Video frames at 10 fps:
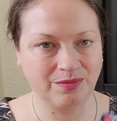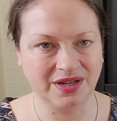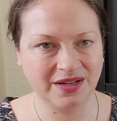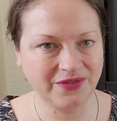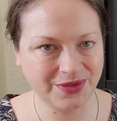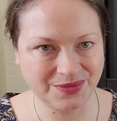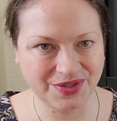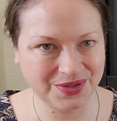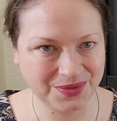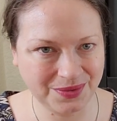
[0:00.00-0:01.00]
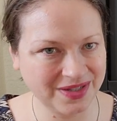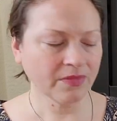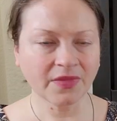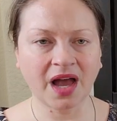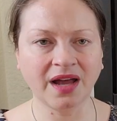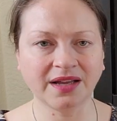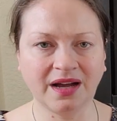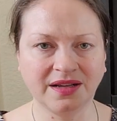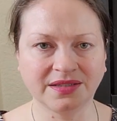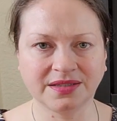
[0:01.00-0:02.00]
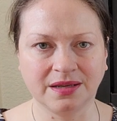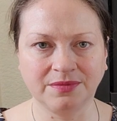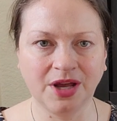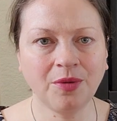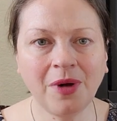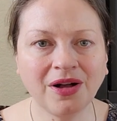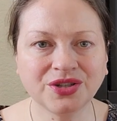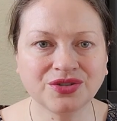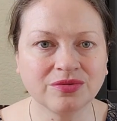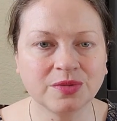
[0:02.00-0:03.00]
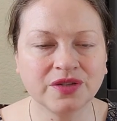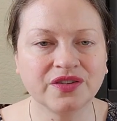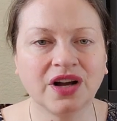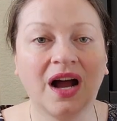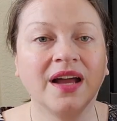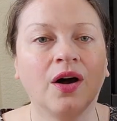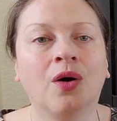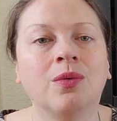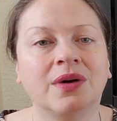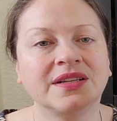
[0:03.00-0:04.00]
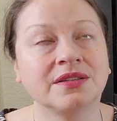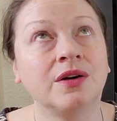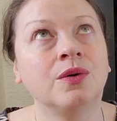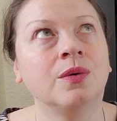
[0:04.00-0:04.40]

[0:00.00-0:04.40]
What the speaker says: But if you do, I got some nail polish remover. I always